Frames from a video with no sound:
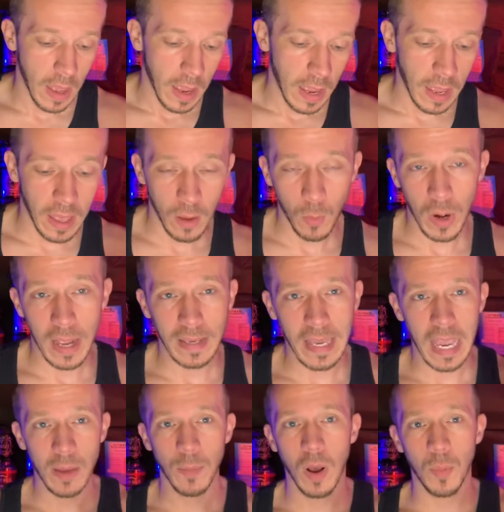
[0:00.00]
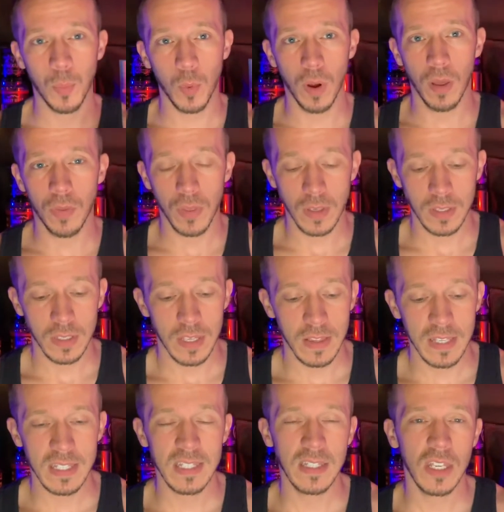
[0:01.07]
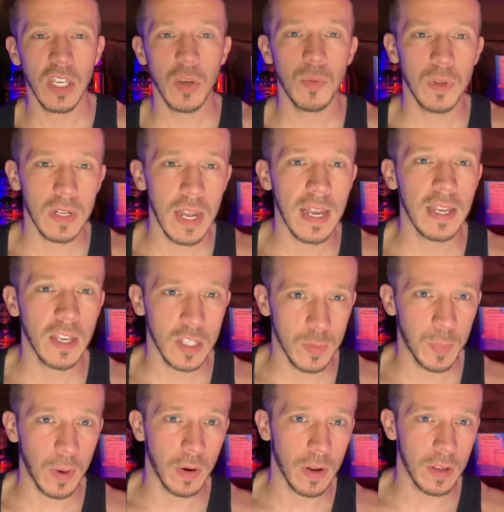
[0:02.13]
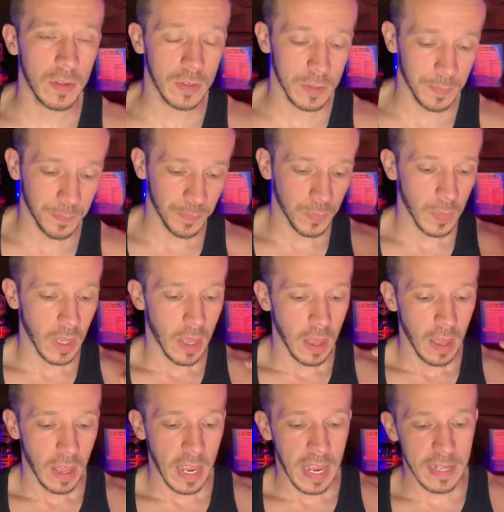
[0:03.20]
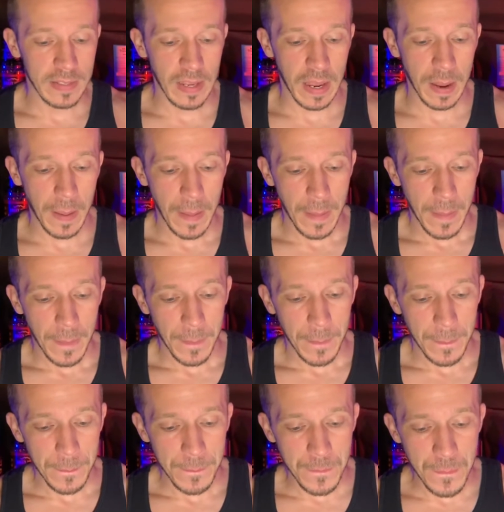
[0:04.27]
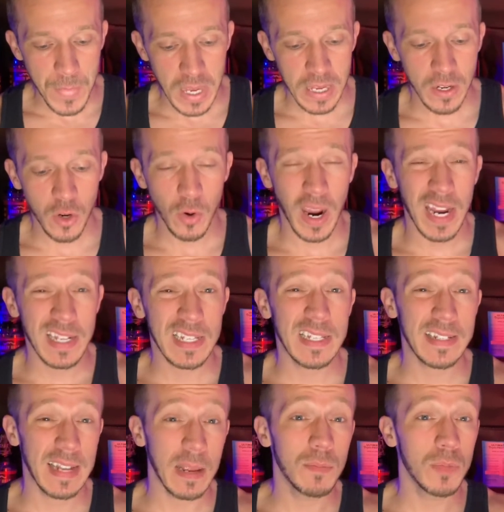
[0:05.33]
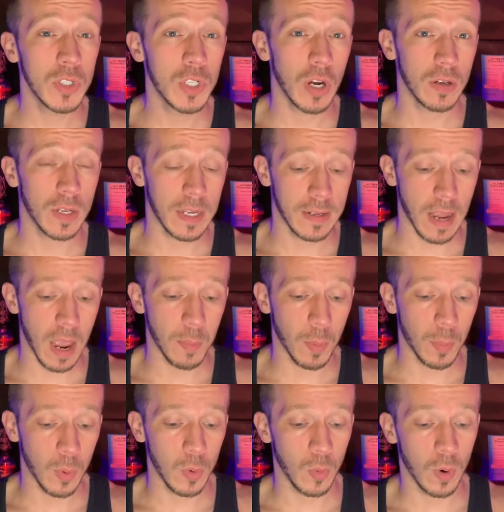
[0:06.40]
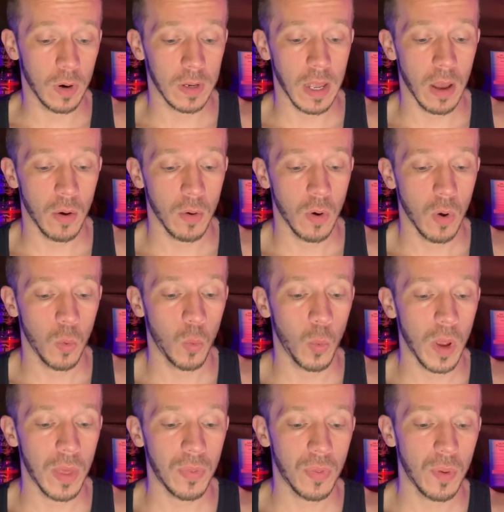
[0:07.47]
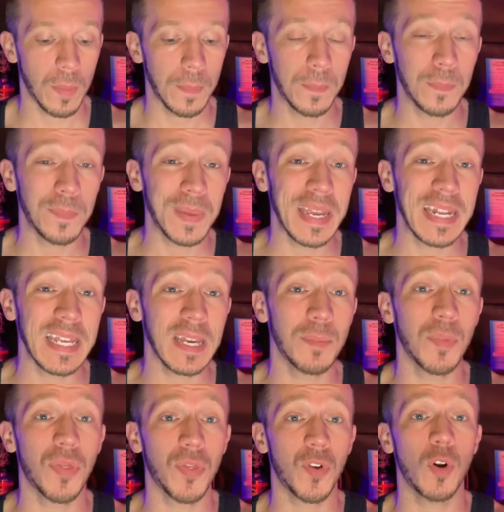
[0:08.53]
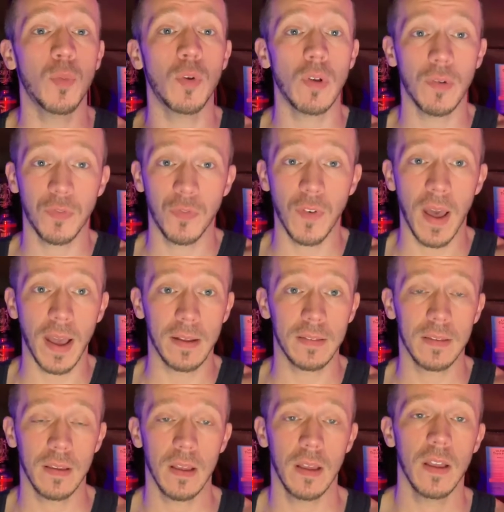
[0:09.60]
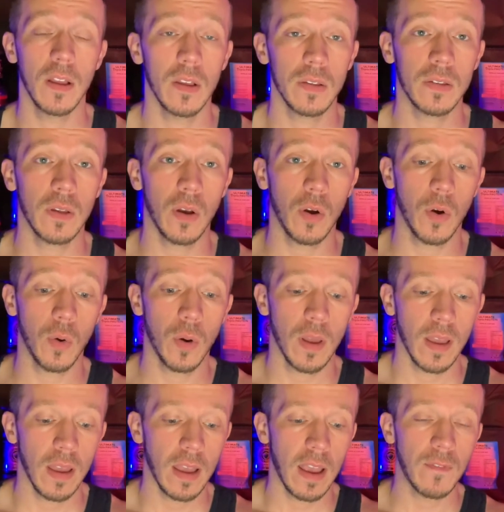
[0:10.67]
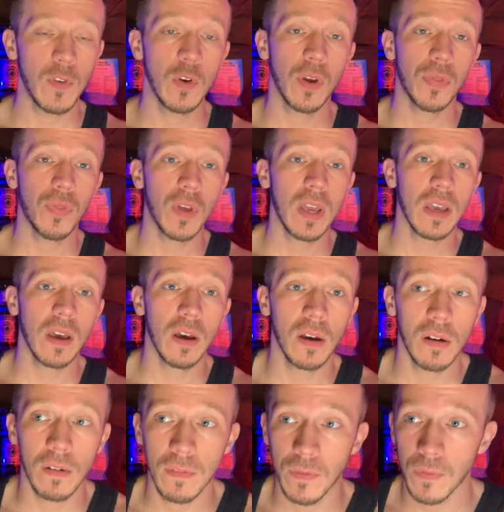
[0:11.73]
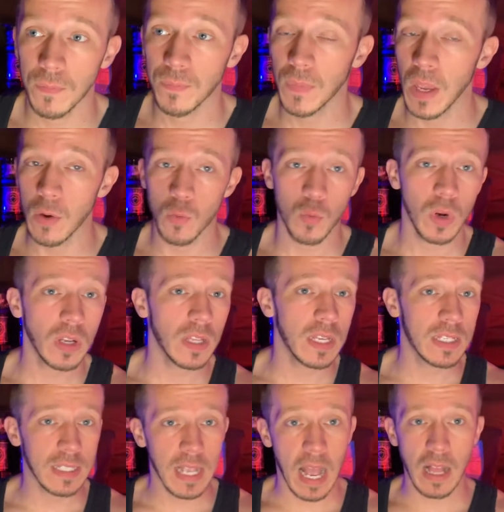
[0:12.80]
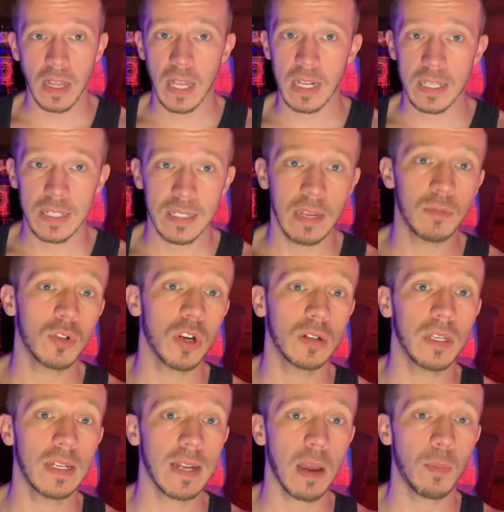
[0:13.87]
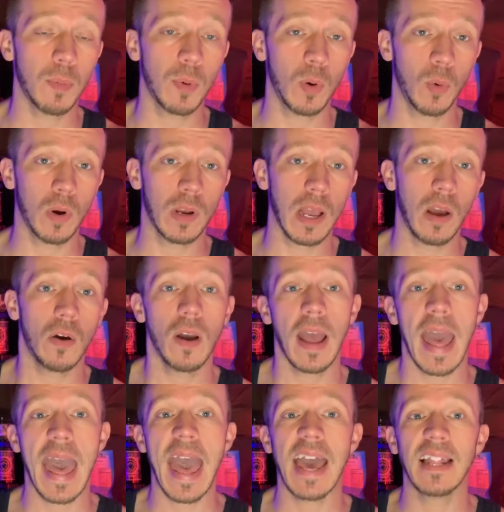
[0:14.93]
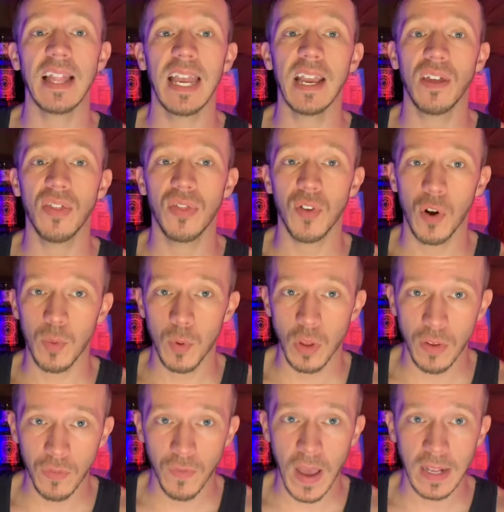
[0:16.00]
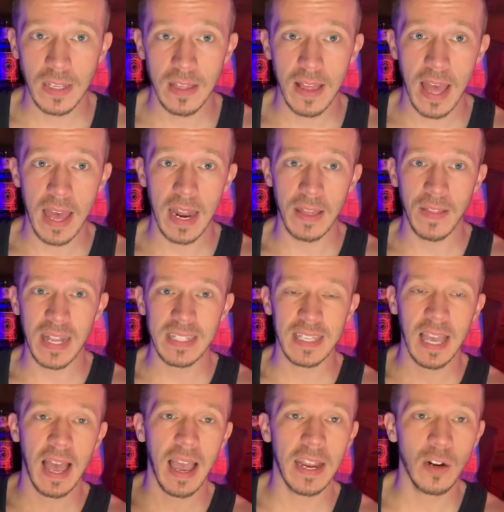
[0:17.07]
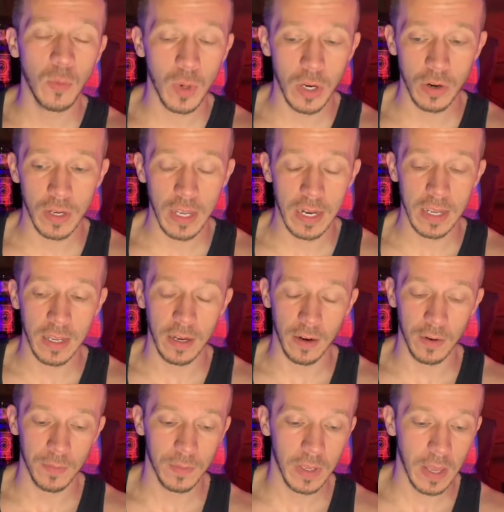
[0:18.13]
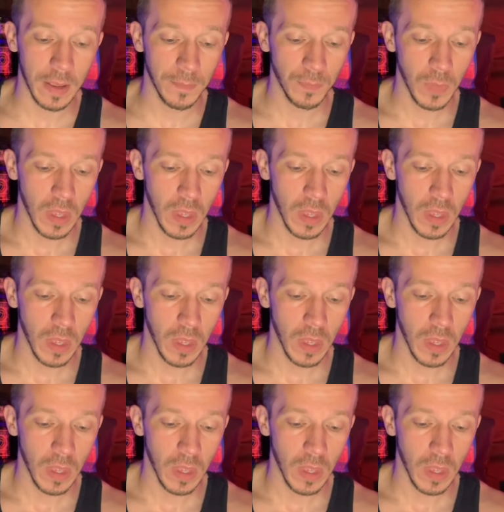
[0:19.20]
And what I came up with is this is a unique experience. It's a mid-grade stim junkie type of pre-workout with medium thermal effect. So if you could think of a really solid stim junkie type of pre-workout, add like a thermal effect to that, and that's kind of what you're getting here, okay?